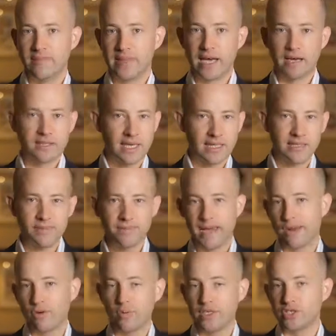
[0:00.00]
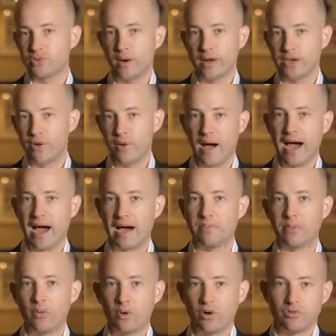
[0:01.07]
Now, it doesn't matter which one you are,
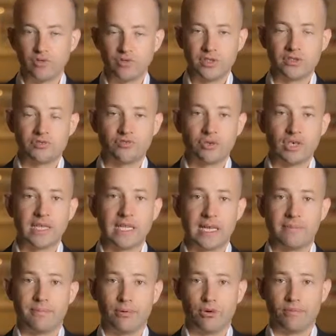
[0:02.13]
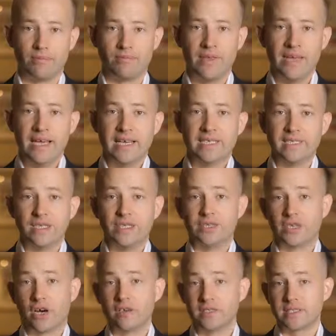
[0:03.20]
but what is really important is that you
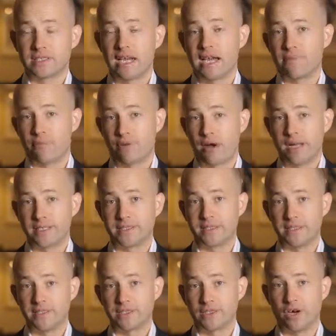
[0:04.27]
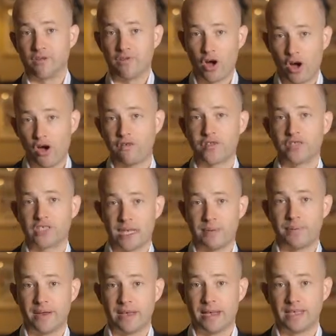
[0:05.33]
don't start pricing yourself off the
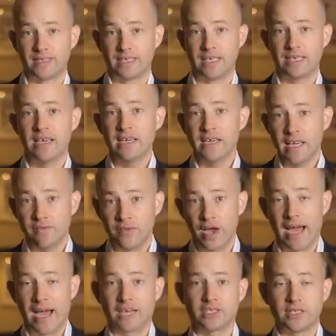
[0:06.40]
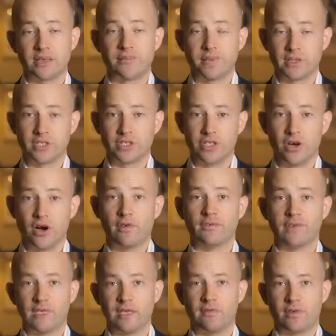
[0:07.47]
cheap and nasty if you're actually in a position of
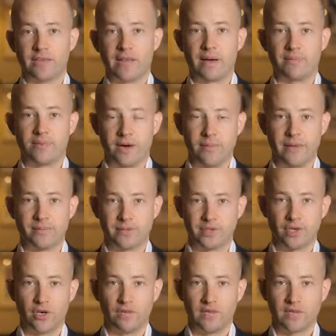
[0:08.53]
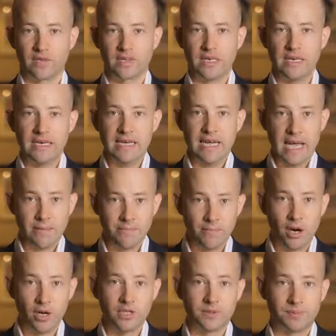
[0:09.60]
delivering that premium service. And
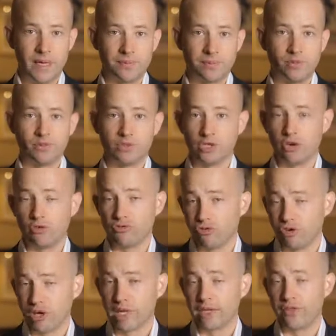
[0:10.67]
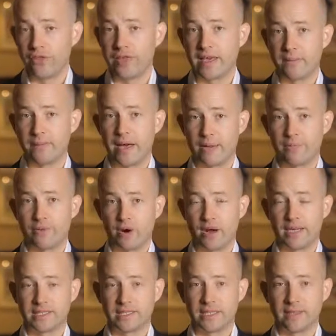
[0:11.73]
most people don't really think about
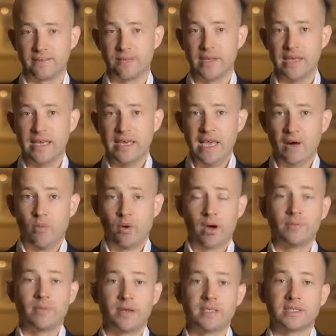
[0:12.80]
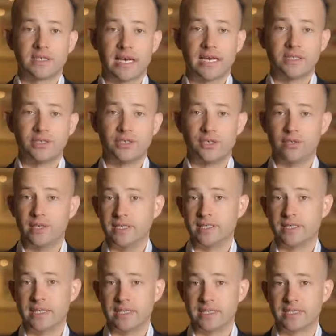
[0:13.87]
pricing. And what I'm going to say to you
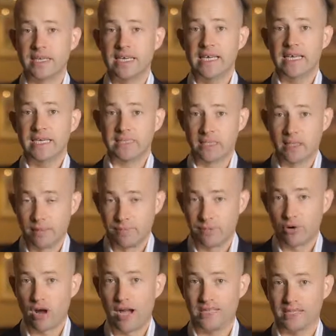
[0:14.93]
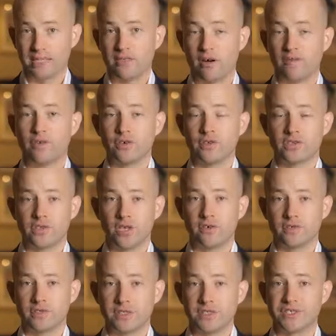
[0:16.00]
is this, is that the pricing of your
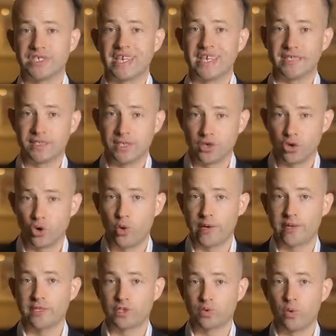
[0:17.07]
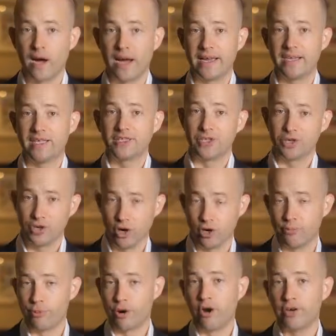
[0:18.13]
services is the quickest way to
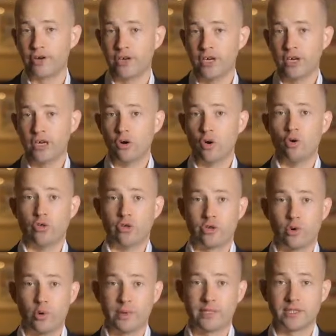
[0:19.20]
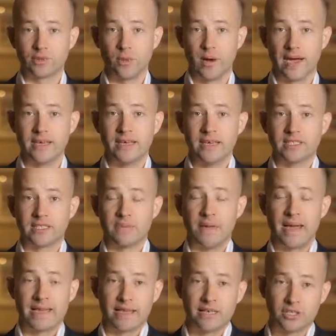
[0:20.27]
go broke or the quickest way to
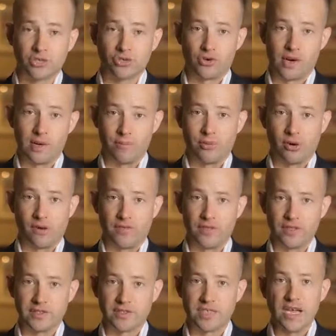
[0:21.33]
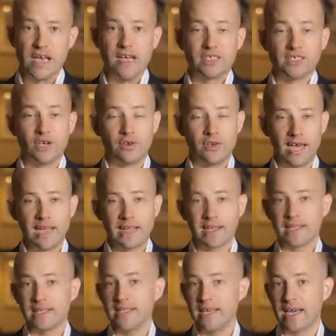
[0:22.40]
make extreme profits. So get
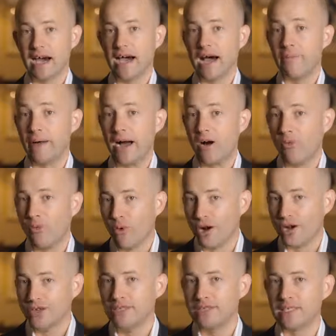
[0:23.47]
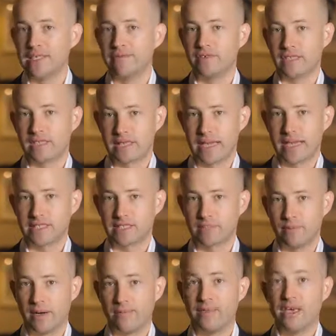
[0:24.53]
clear about what you deliver to the
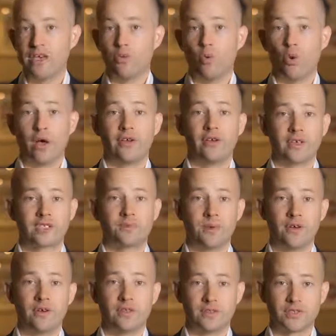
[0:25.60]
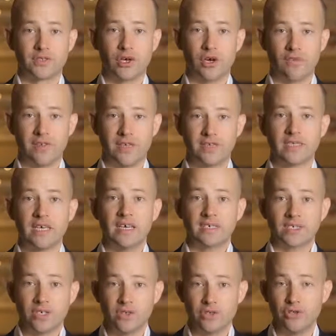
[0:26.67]
customer, what your experience curve is,
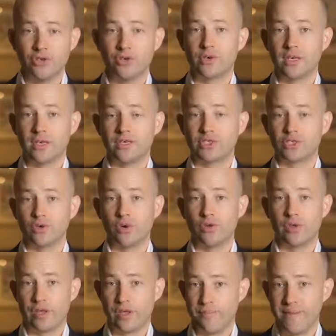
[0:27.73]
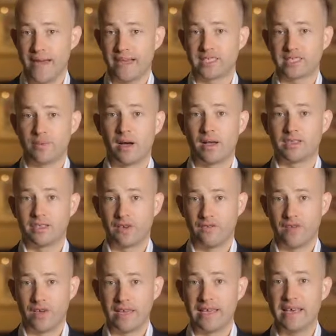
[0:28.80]
so that you can ensure that you maximize your
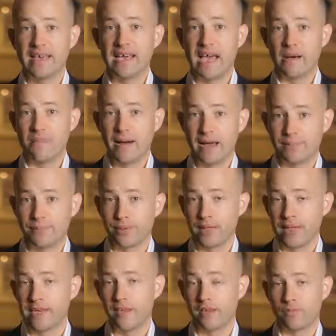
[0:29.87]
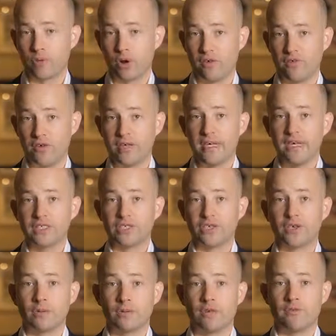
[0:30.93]
fee and make plenty of profit so
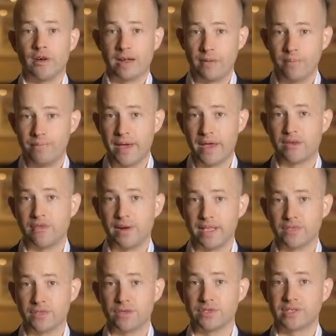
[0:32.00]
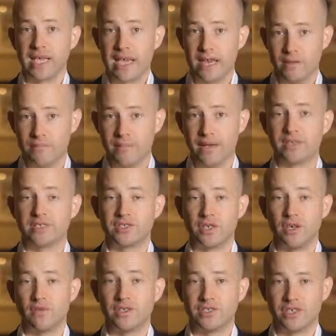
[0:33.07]
you can provide a better resource and a better
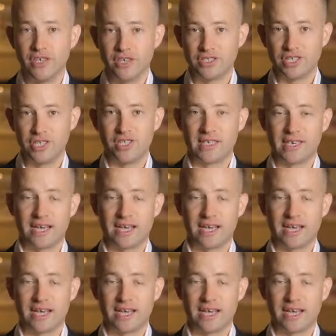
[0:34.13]
service to your